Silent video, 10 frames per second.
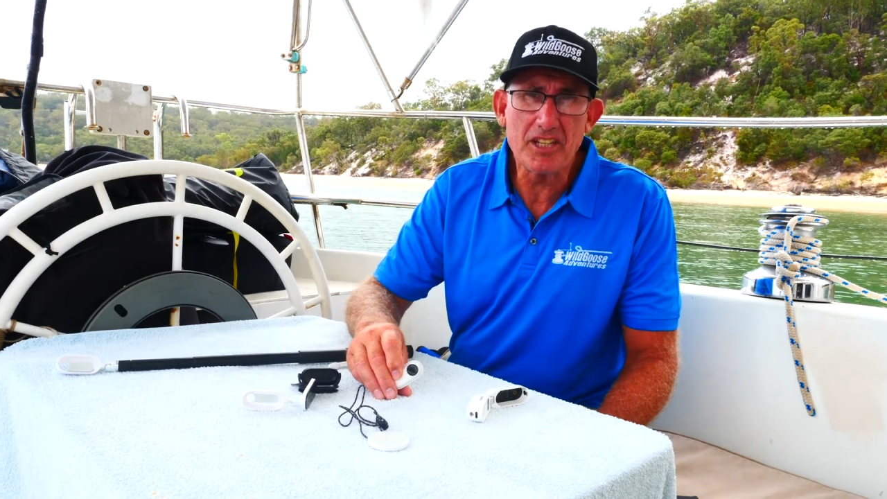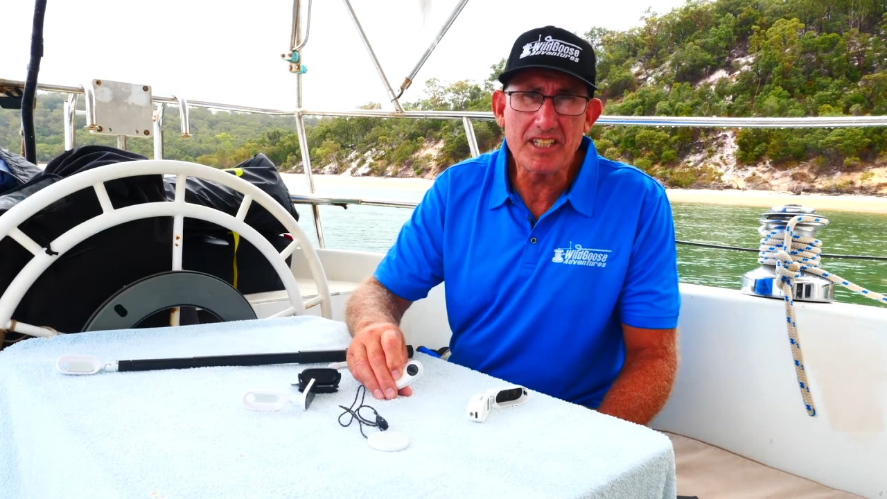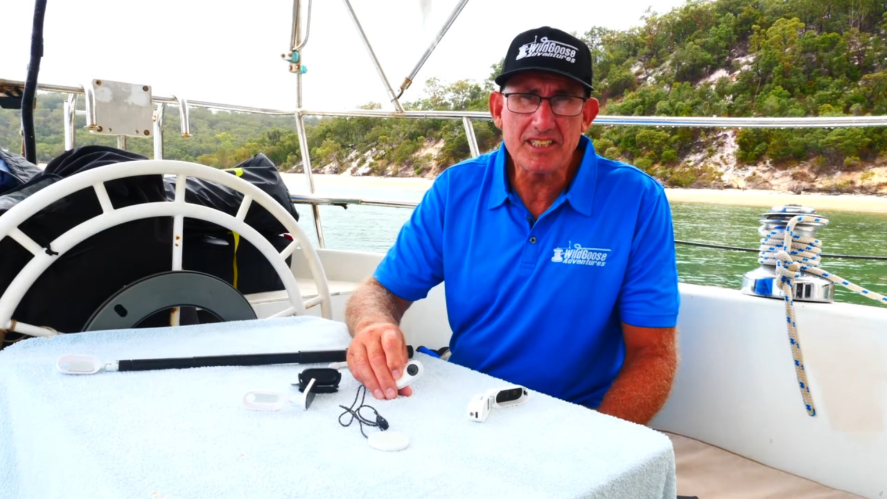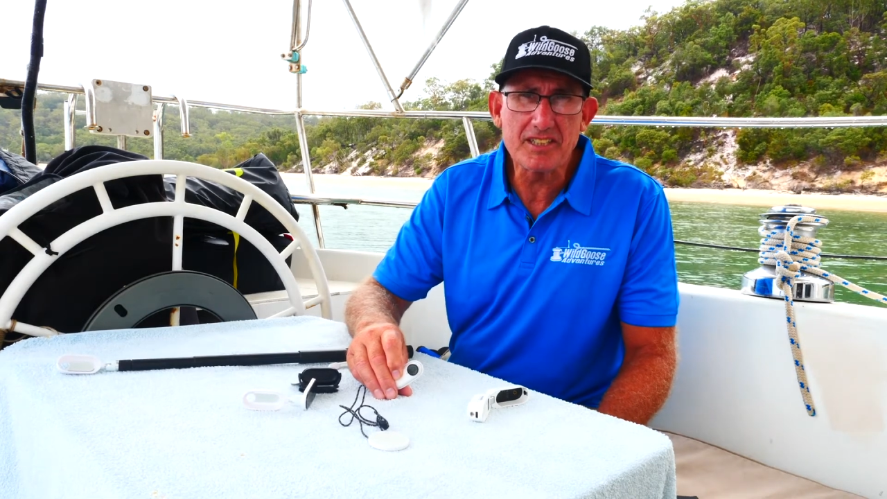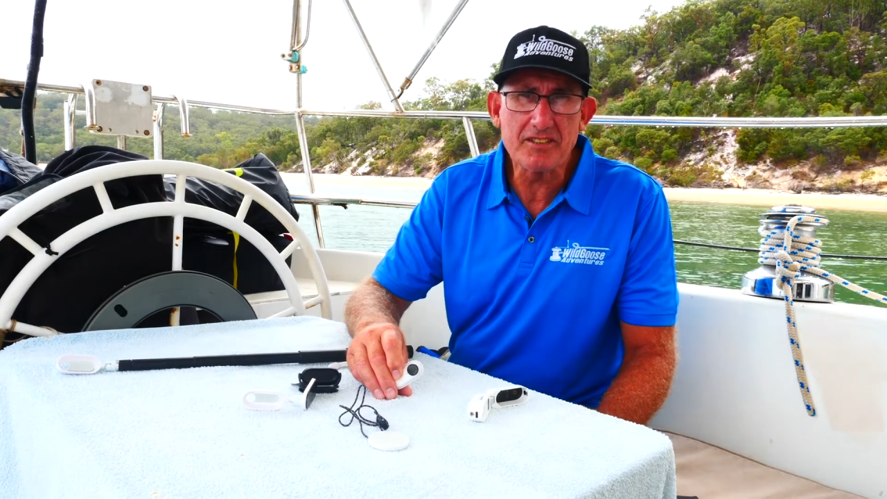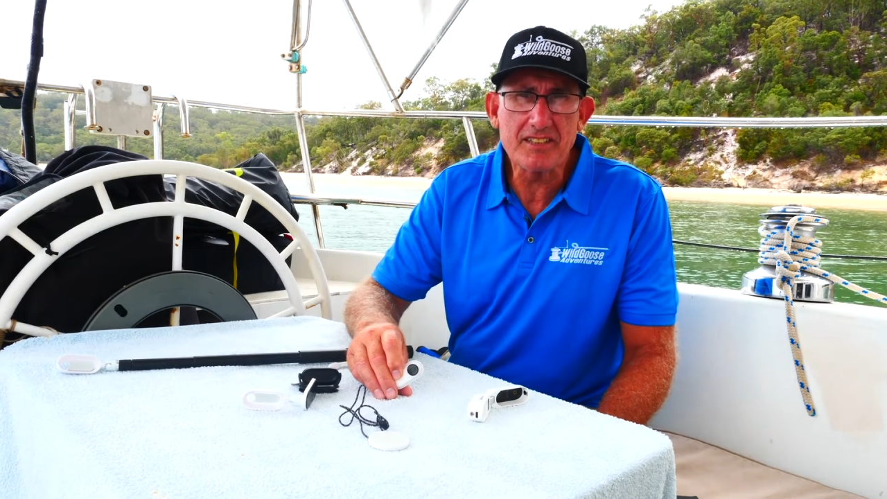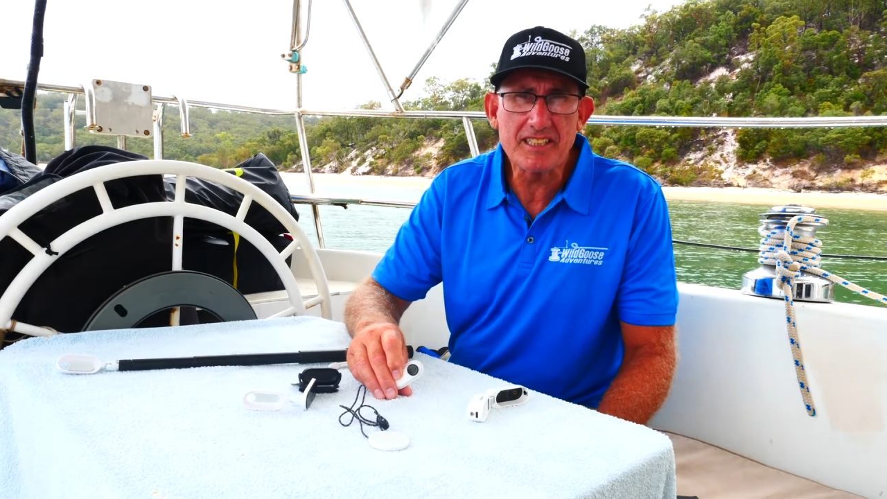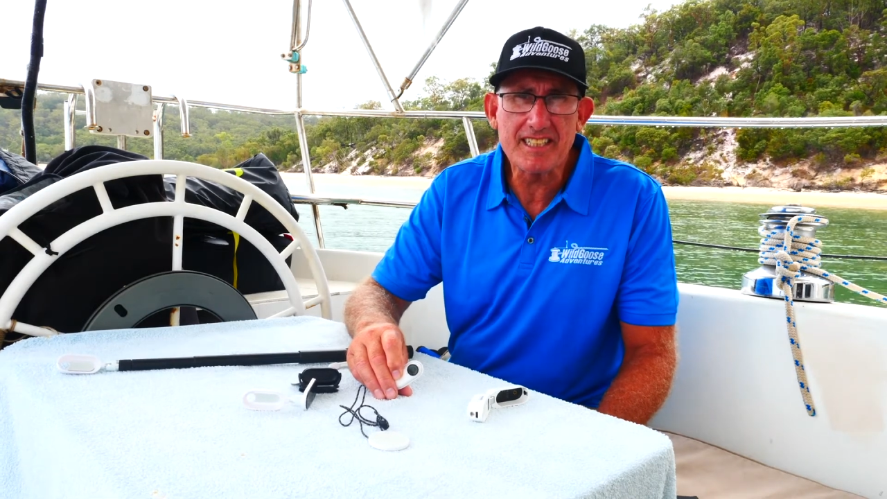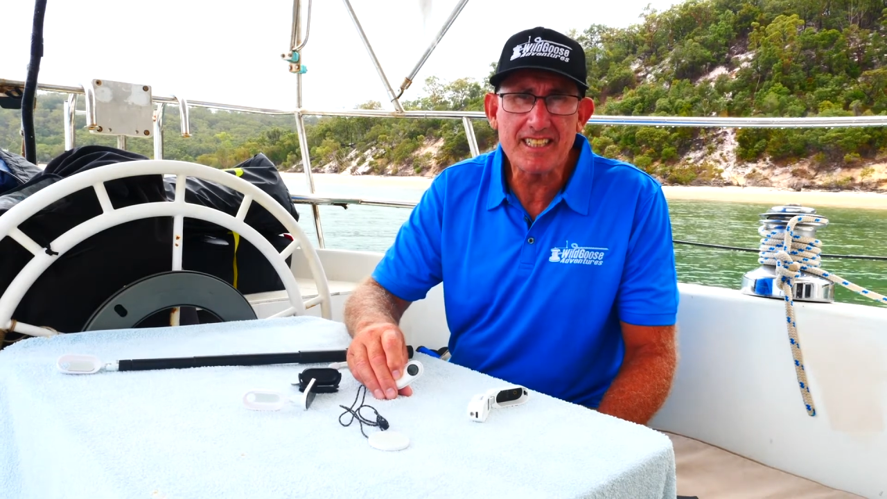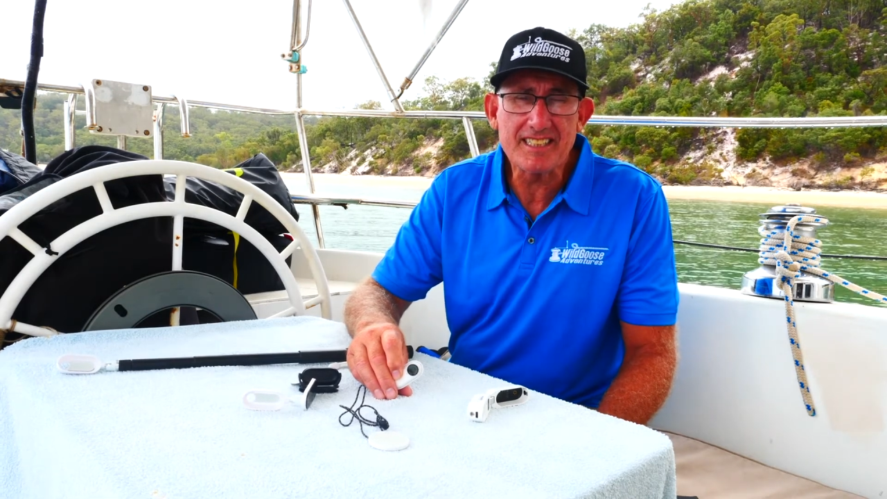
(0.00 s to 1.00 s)
the
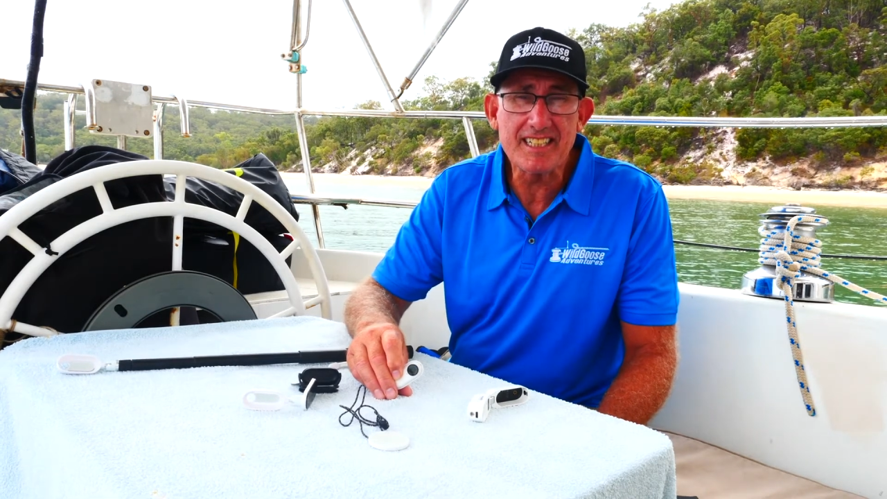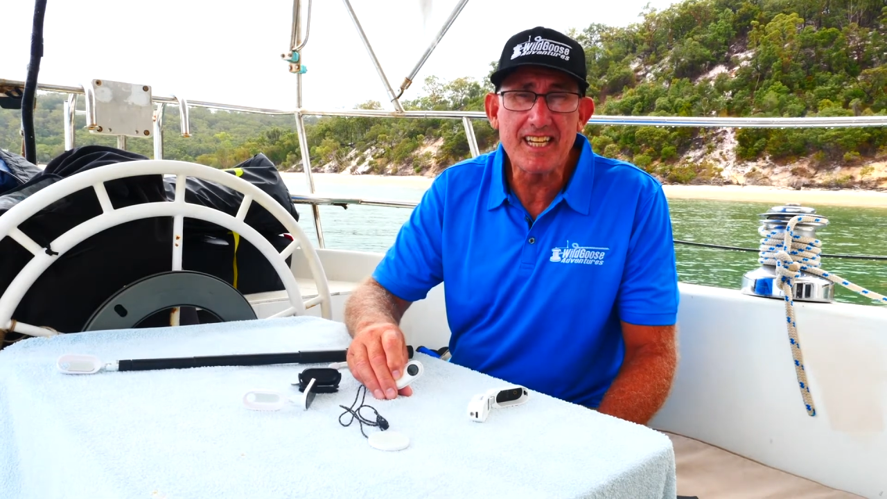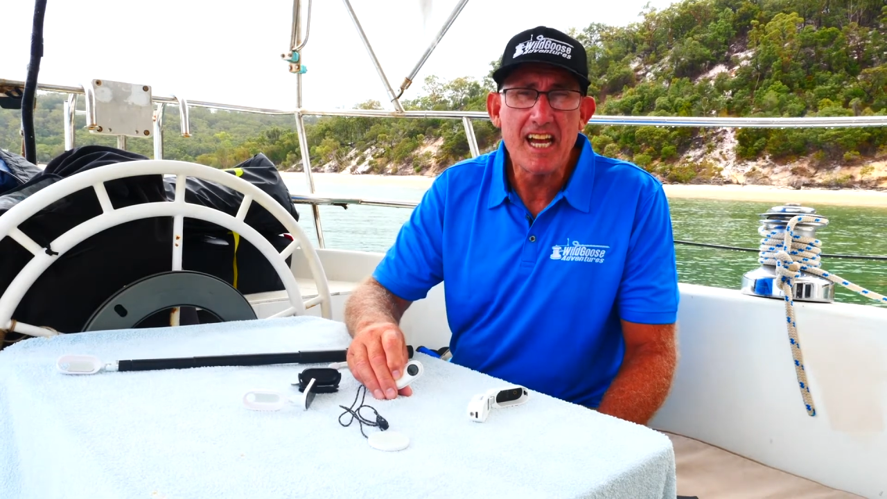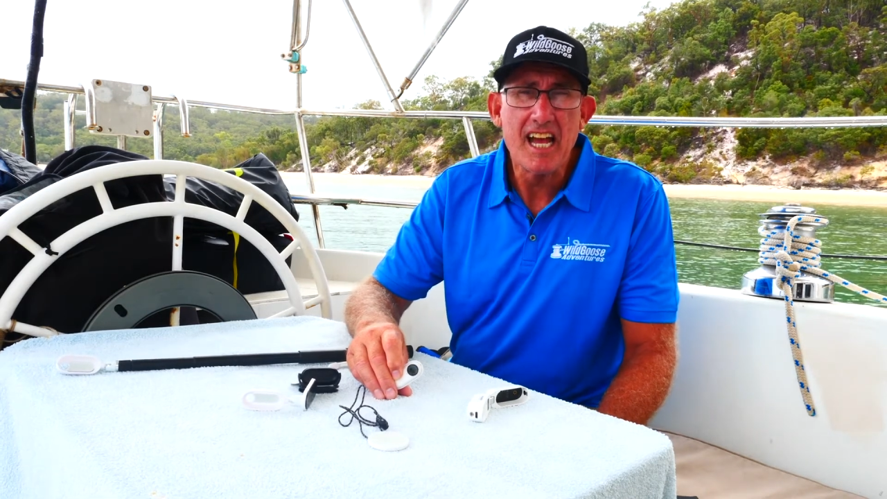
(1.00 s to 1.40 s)
Insta360,